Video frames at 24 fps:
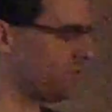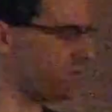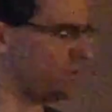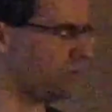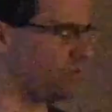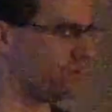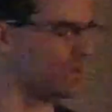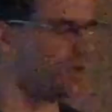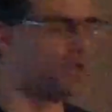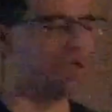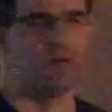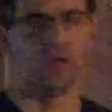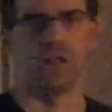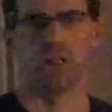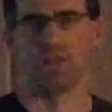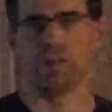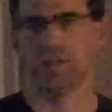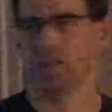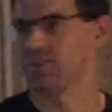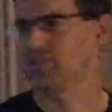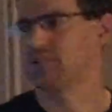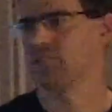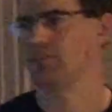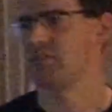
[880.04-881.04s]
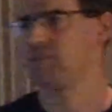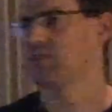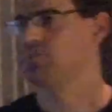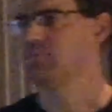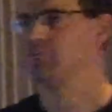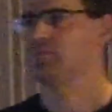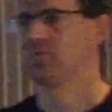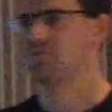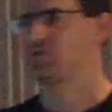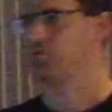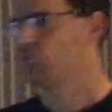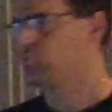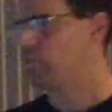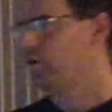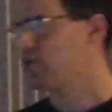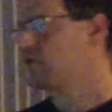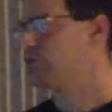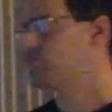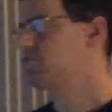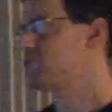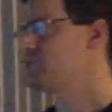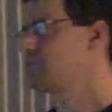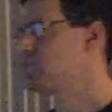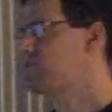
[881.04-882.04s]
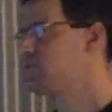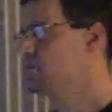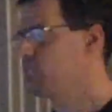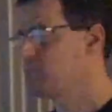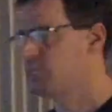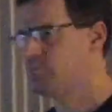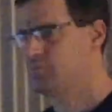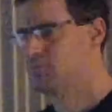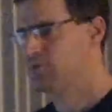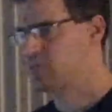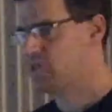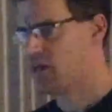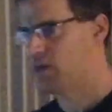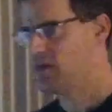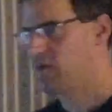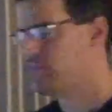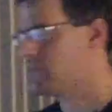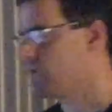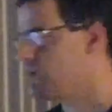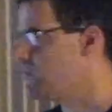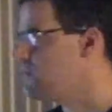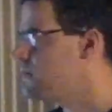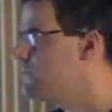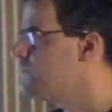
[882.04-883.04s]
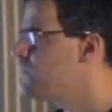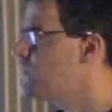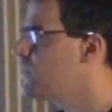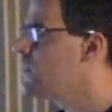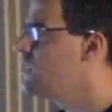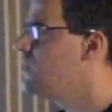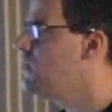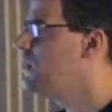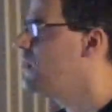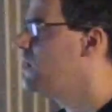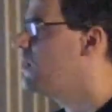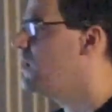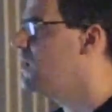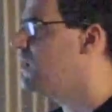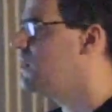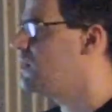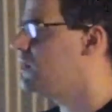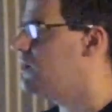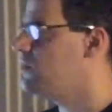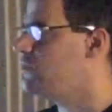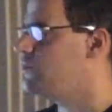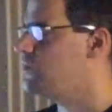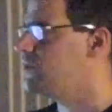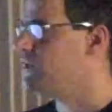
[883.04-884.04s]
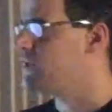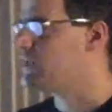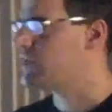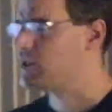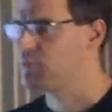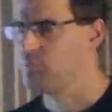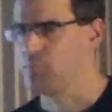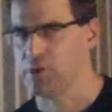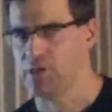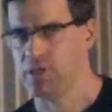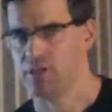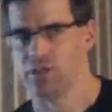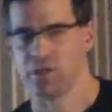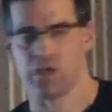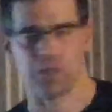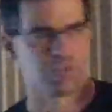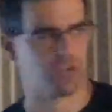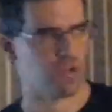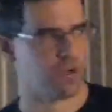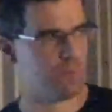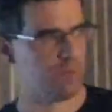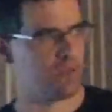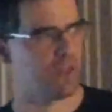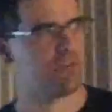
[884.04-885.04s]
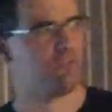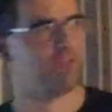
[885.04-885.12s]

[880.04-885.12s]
to Linux systems, Windows systems, anything. It can be a terminal